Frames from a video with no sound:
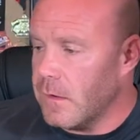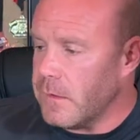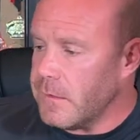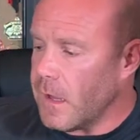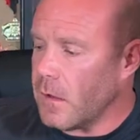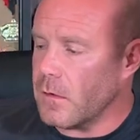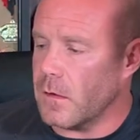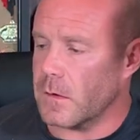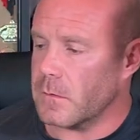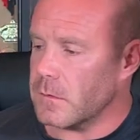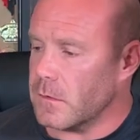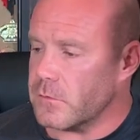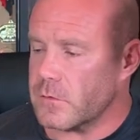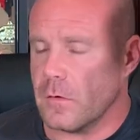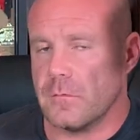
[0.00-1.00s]
Now look,
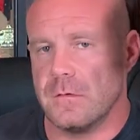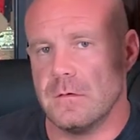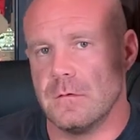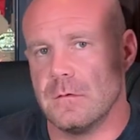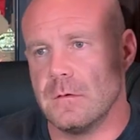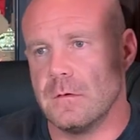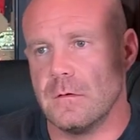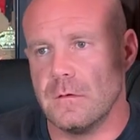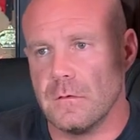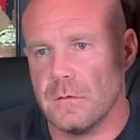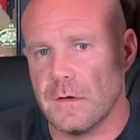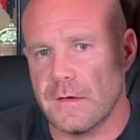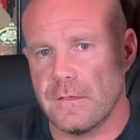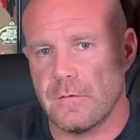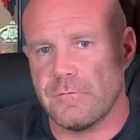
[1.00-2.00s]
let's go
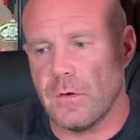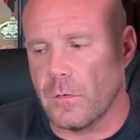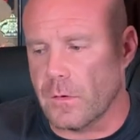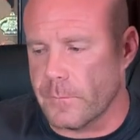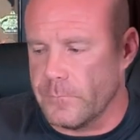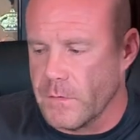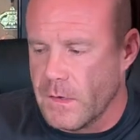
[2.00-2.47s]
look at their folder.